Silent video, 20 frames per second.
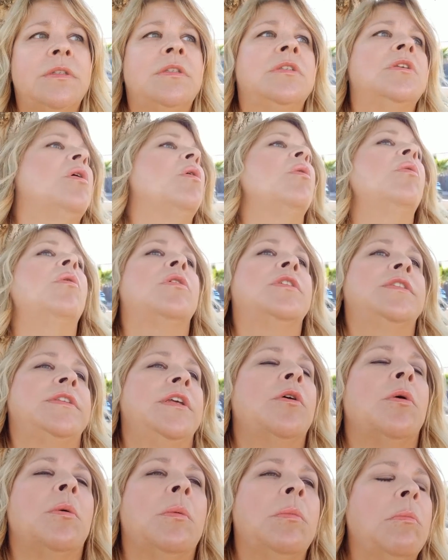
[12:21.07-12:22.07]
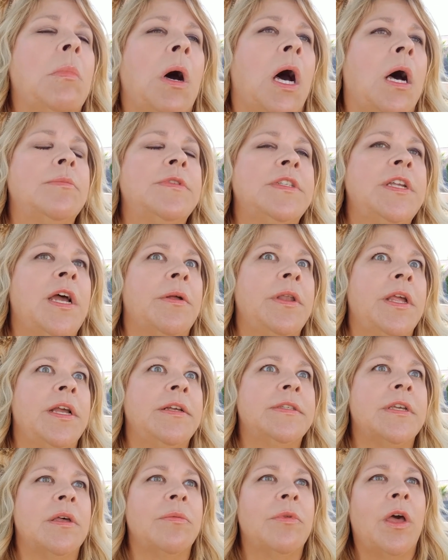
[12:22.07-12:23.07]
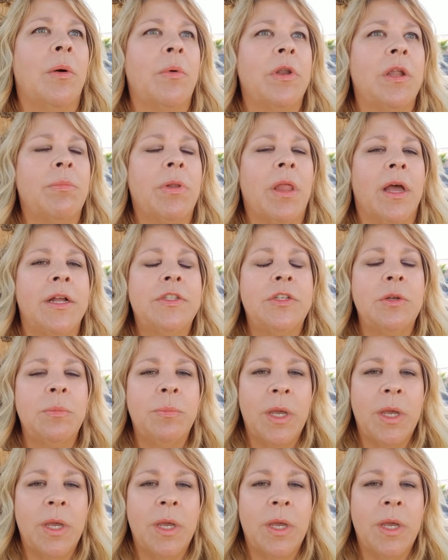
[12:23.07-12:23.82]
or single moms nowadays, that would apply to.